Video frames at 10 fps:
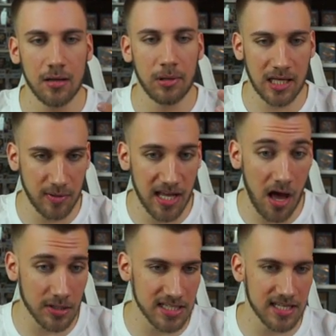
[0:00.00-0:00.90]
Blackpink
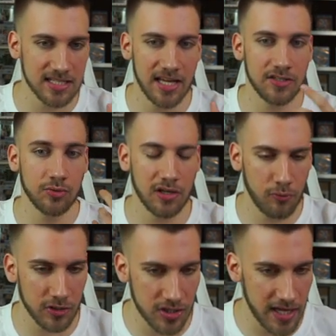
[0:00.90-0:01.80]
House, as I said, you can
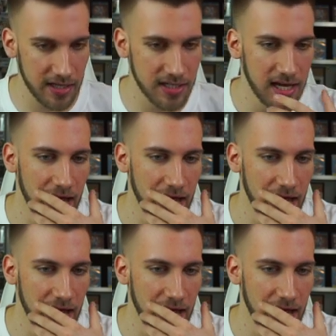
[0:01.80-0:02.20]
watch that.